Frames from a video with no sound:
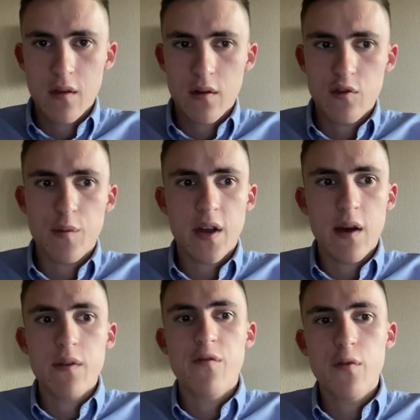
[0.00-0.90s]
to
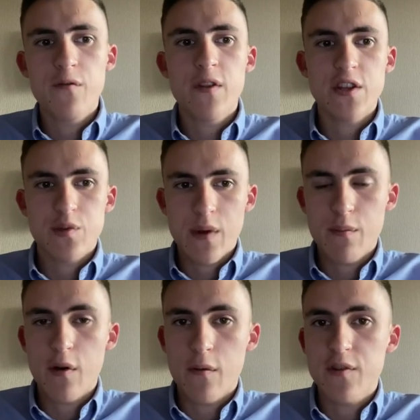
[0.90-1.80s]
become a full-fledged
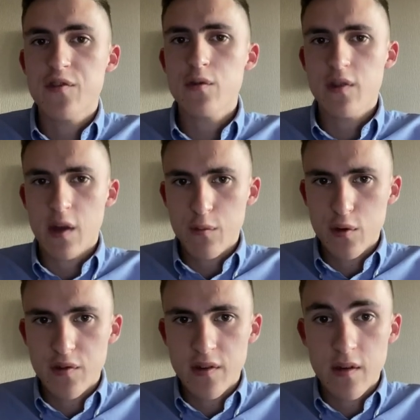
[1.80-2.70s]
member of the student
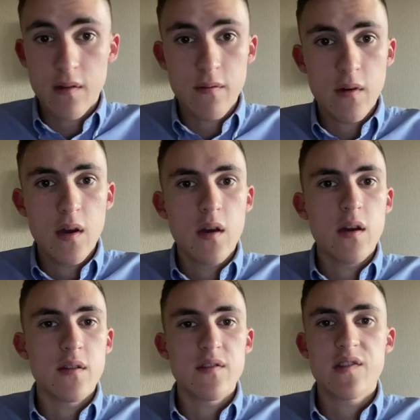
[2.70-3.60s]
community
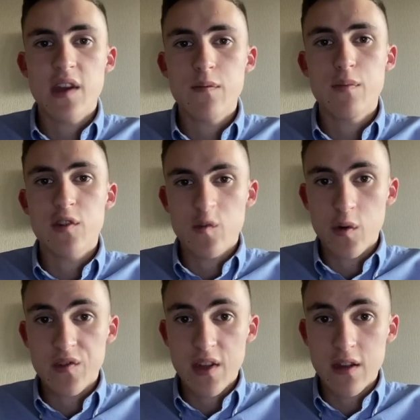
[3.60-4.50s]
in St.
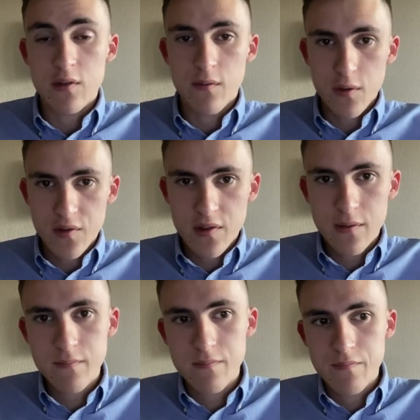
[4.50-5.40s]
Petersburg State
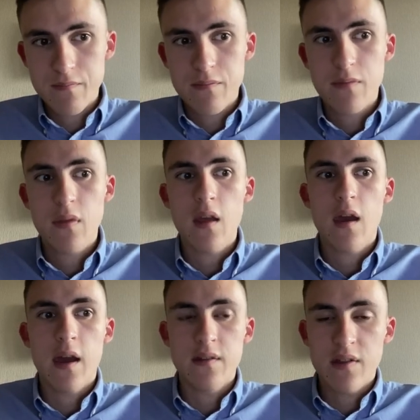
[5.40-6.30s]
University,
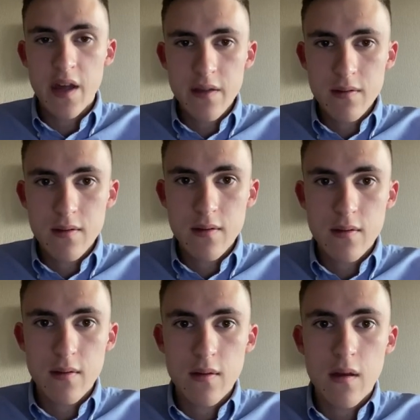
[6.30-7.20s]
and then
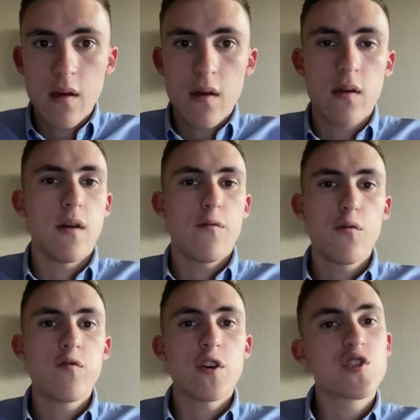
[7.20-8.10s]
a
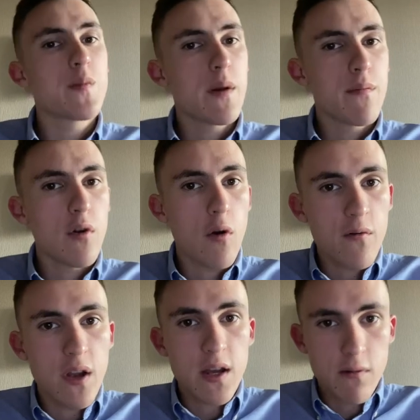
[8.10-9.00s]
full-fledged member of
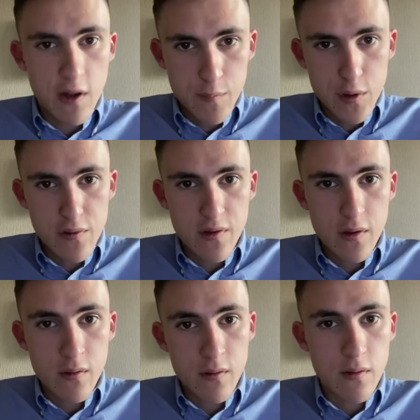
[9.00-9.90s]
the legal
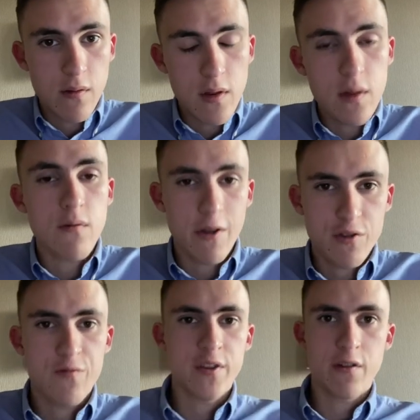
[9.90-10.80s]
community in the
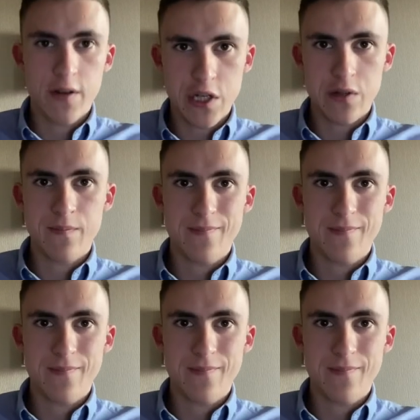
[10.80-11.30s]
Russian Federation.